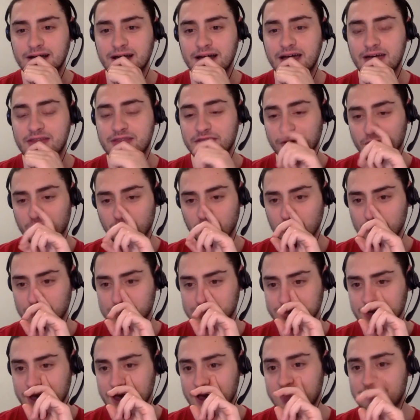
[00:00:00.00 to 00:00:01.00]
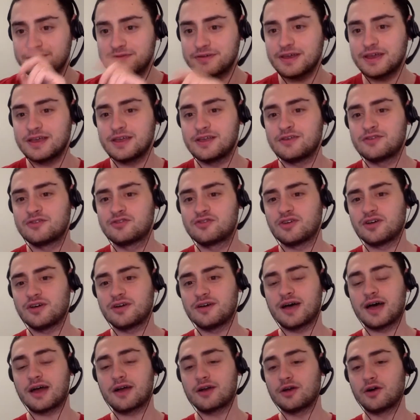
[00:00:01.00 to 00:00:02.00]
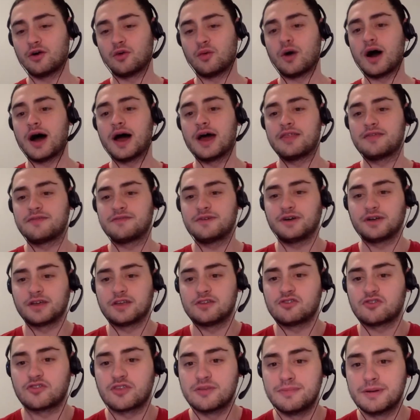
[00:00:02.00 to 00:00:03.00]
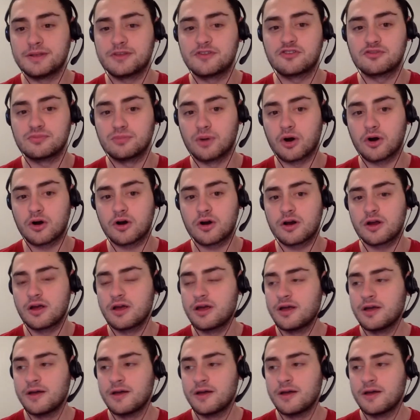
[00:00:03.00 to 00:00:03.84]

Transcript: I think Rublev is, I don't know why. I feel like he's just a bit smarter.